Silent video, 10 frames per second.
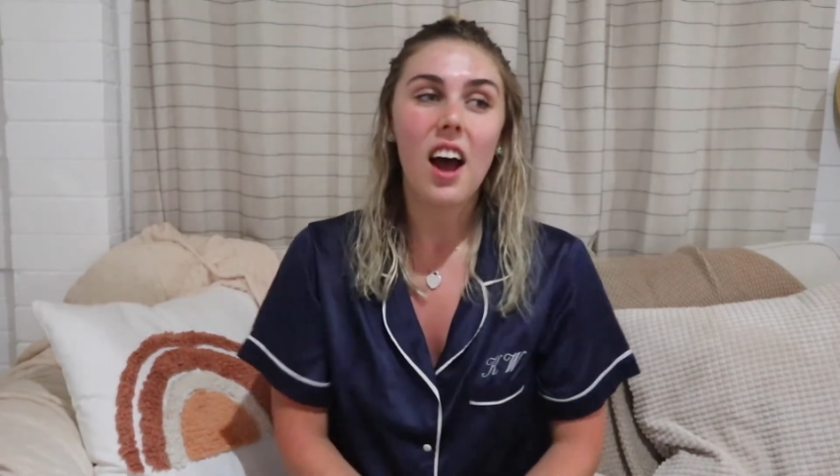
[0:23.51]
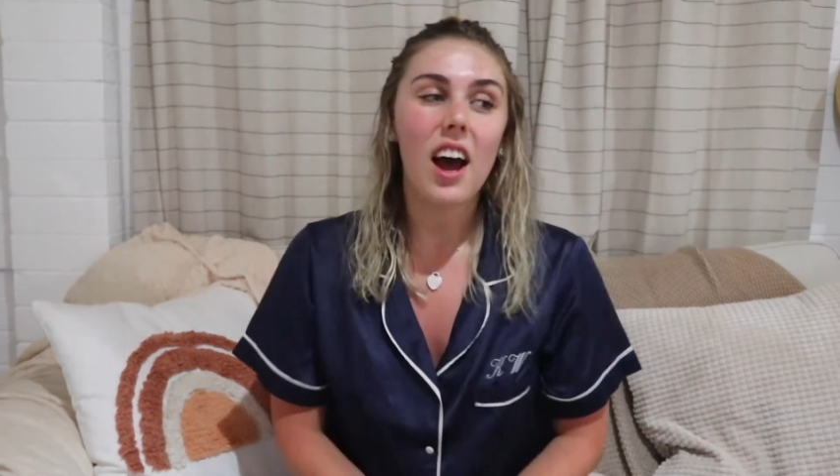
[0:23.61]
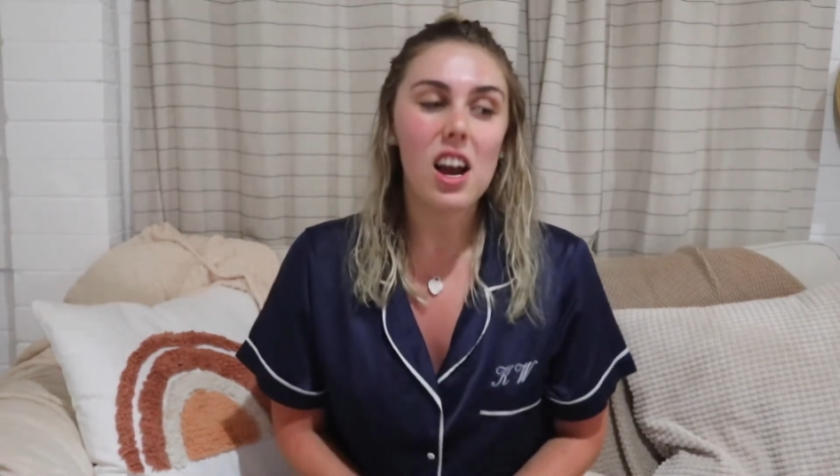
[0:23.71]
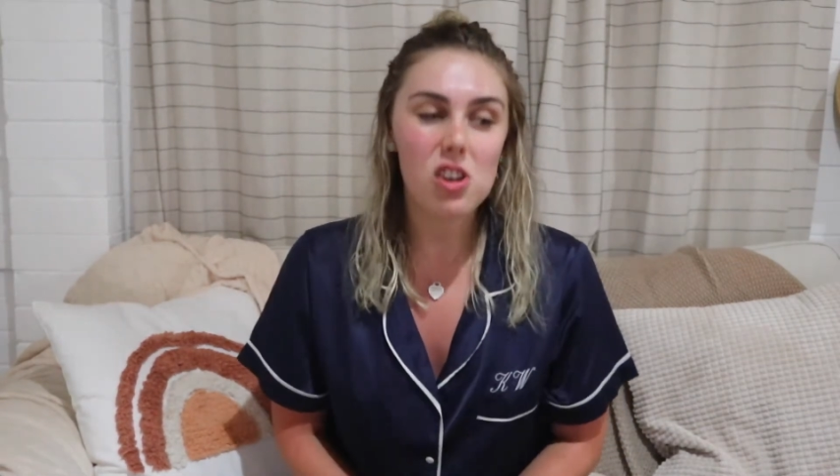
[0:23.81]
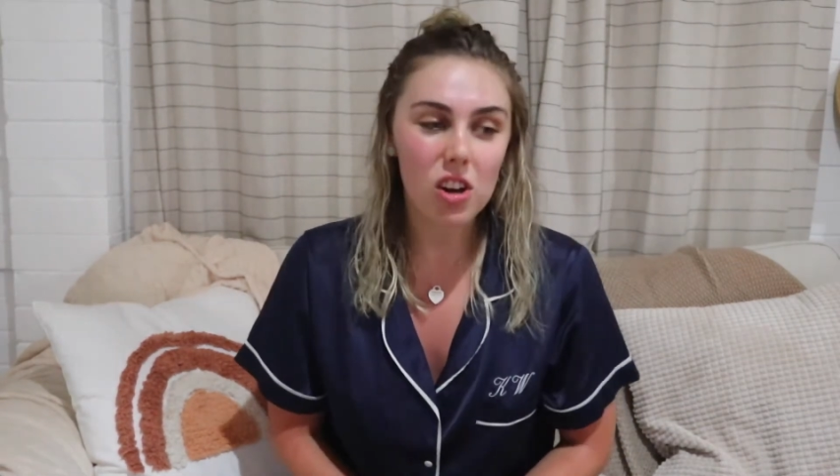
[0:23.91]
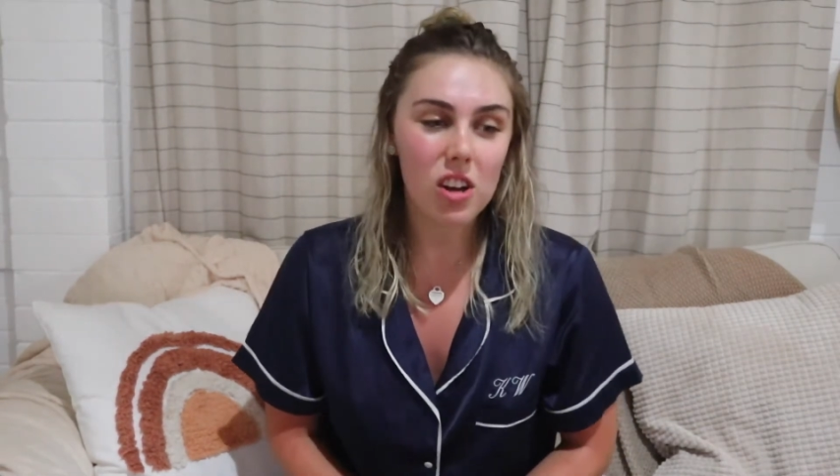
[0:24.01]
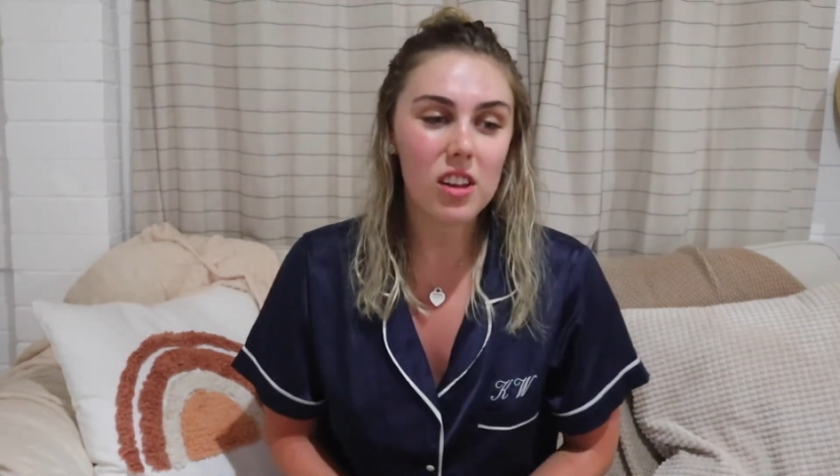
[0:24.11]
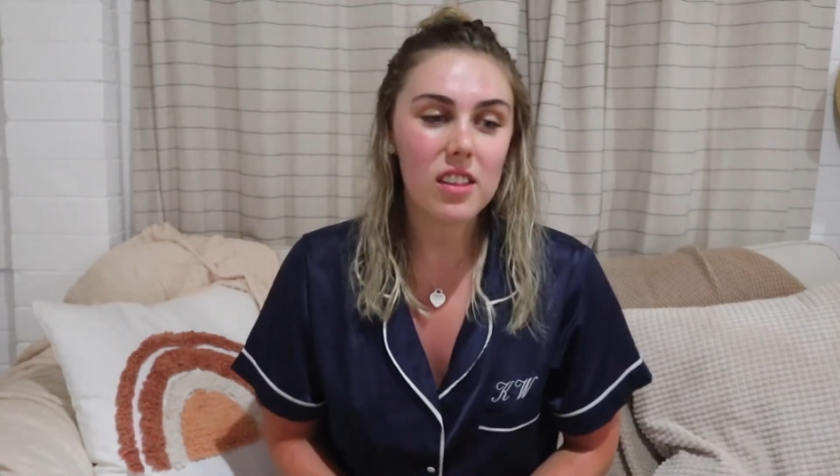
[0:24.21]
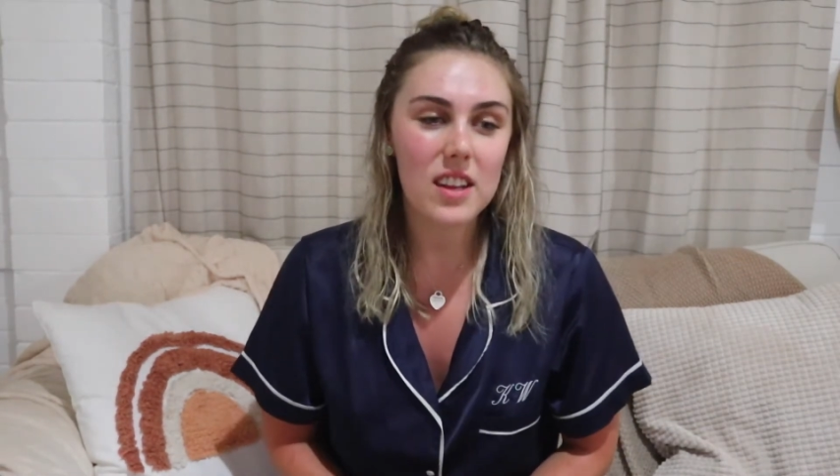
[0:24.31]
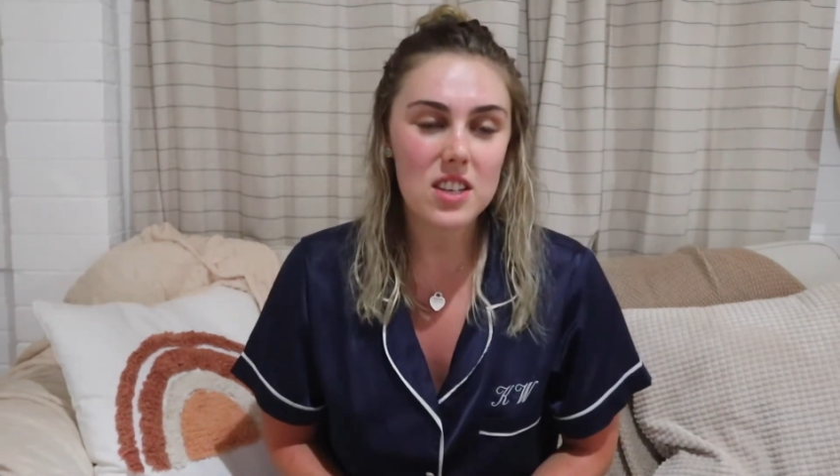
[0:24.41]
I
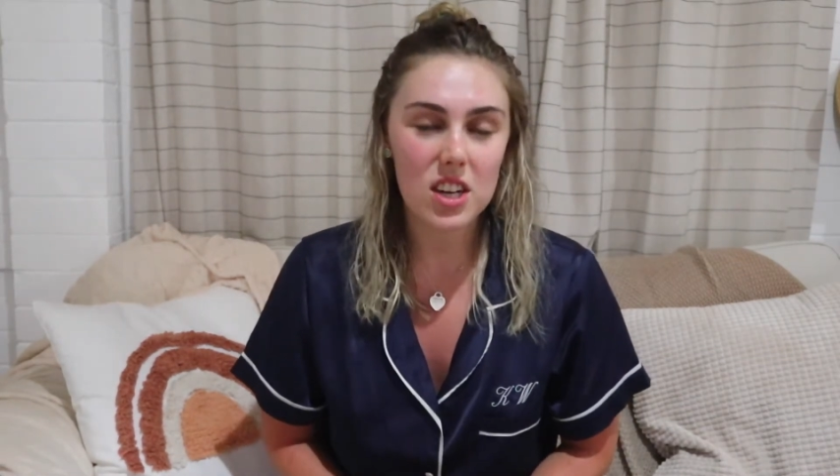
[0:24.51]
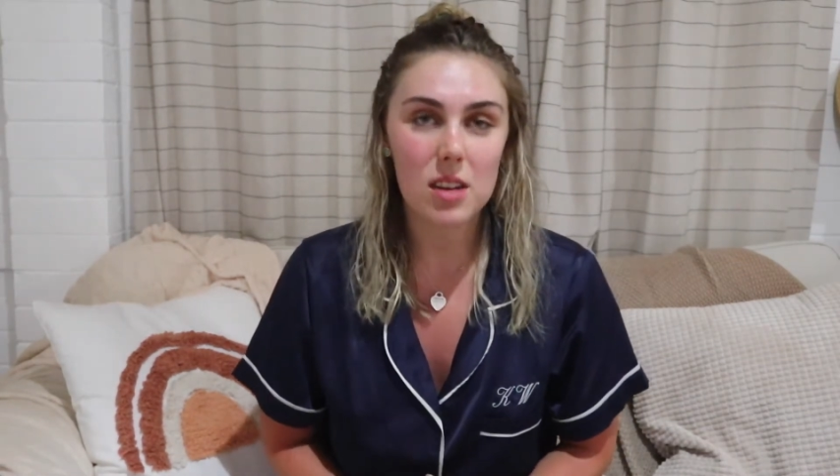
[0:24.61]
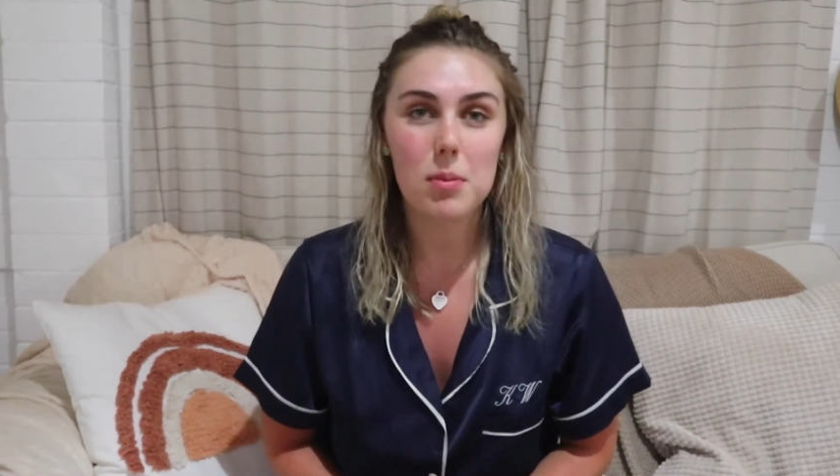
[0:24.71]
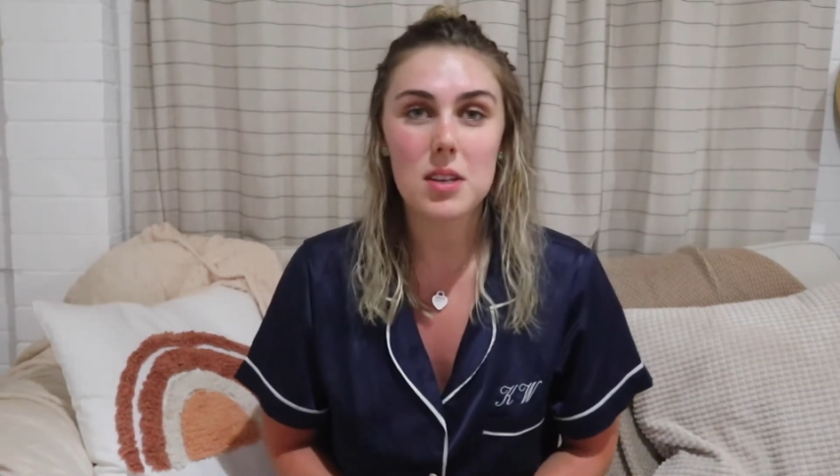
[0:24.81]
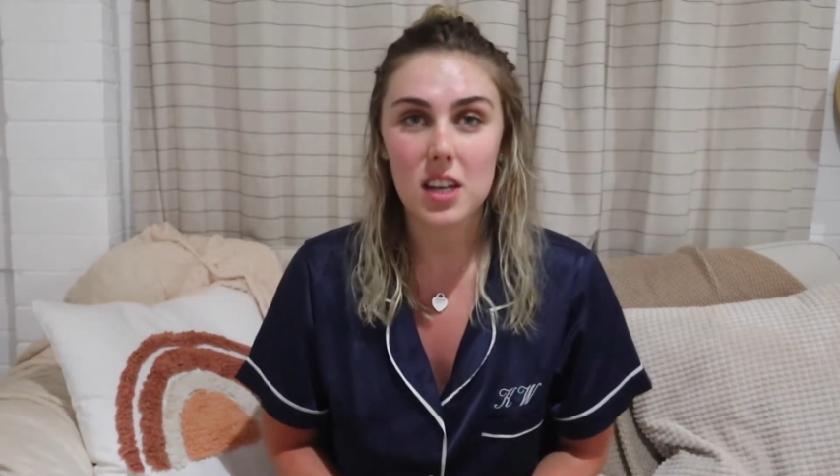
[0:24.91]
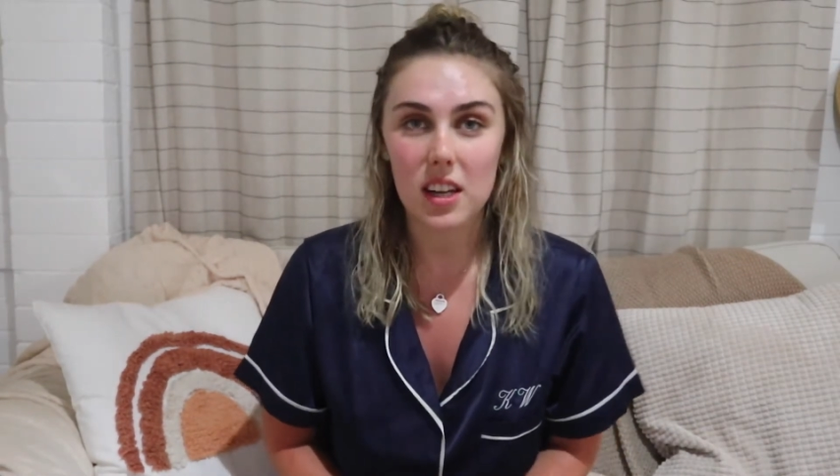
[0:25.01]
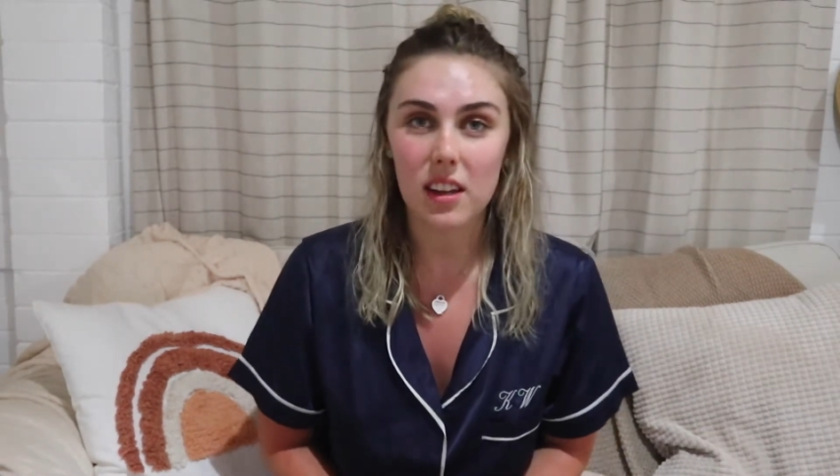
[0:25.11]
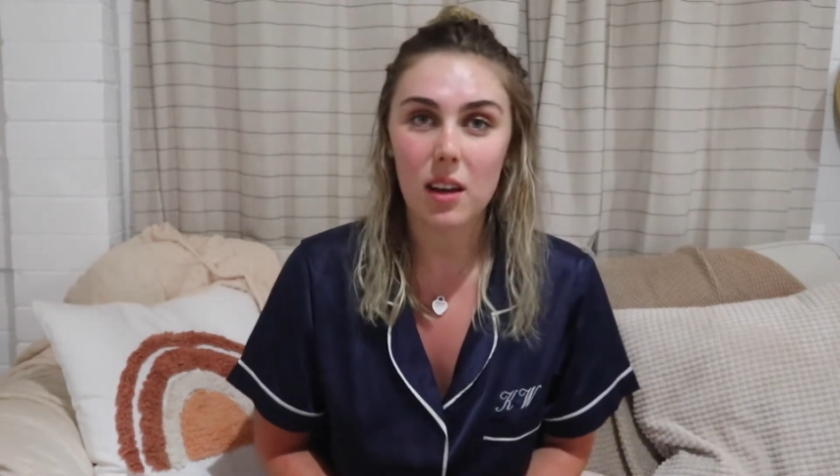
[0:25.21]
know this year in particular,